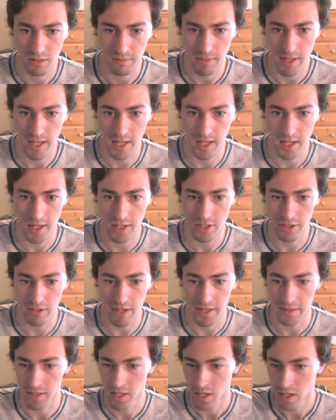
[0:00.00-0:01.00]
Page 3.
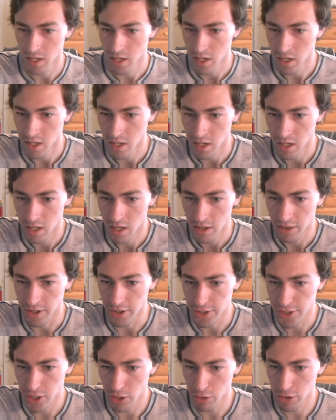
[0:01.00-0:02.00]
They're
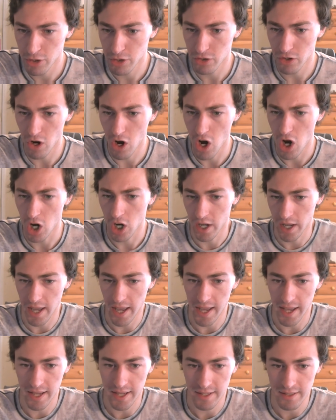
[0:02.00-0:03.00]
so strong,
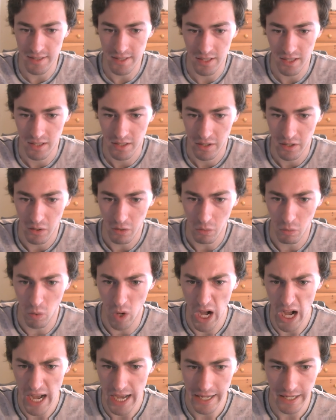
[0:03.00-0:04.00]
and
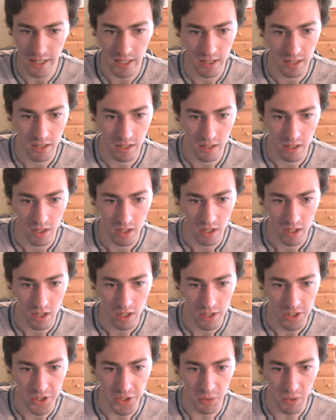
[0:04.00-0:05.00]
why?
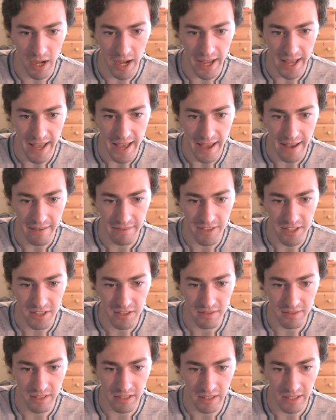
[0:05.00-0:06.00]
Do I have
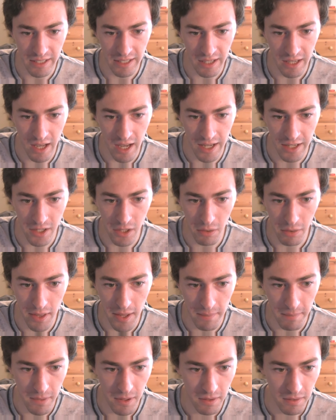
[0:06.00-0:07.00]
this feeling I know
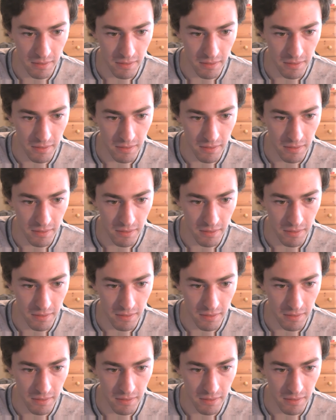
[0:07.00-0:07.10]
them?